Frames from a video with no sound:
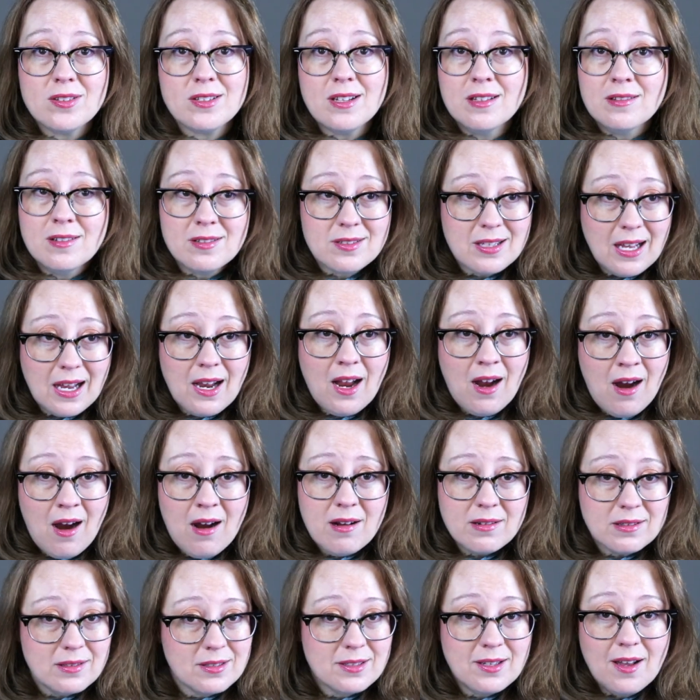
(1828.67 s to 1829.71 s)
It looks like it
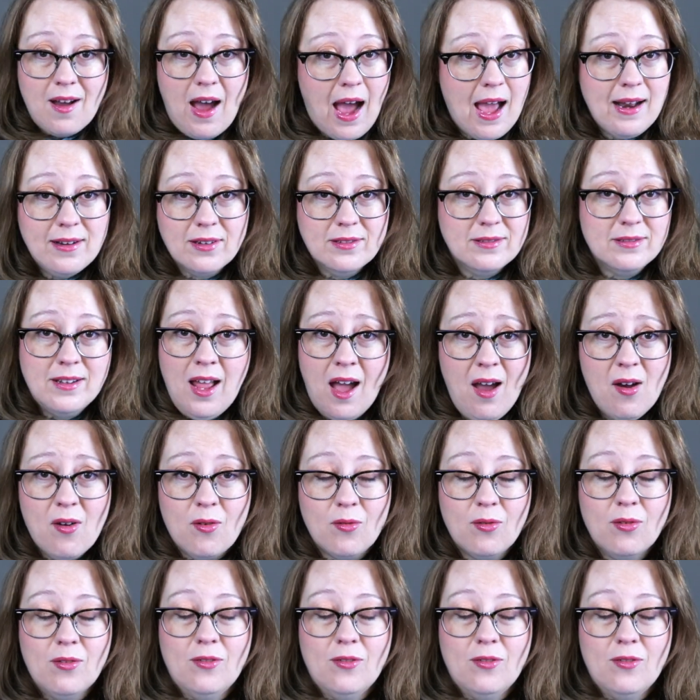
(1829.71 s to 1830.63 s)
hurts. So I don't know.